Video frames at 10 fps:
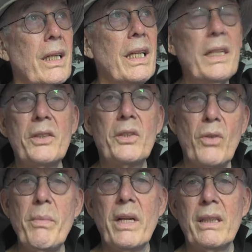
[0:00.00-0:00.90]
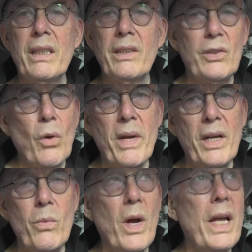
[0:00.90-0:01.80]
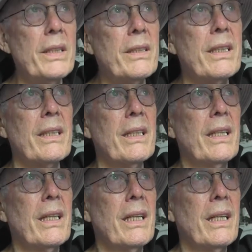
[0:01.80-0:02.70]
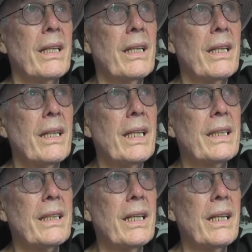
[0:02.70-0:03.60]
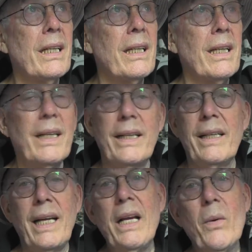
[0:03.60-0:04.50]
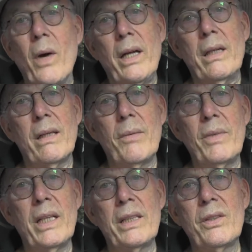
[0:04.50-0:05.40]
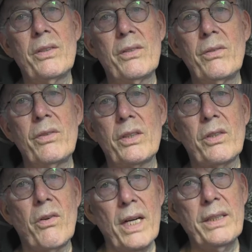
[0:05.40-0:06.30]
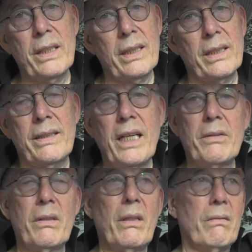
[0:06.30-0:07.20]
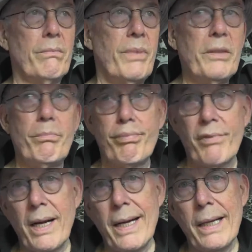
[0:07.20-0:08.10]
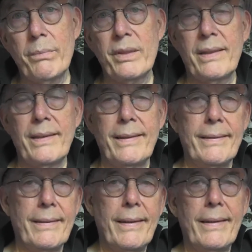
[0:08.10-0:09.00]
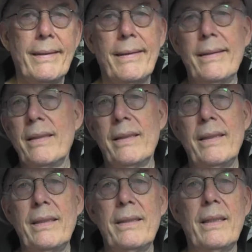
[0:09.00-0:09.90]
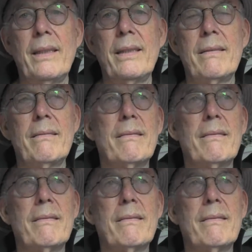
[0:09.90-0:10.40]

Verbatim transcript: indiscriminate in so many ways that, that uh, uh, anyway, I mean, they just do such crazy things. Take, you know, big bribes and they, they, they,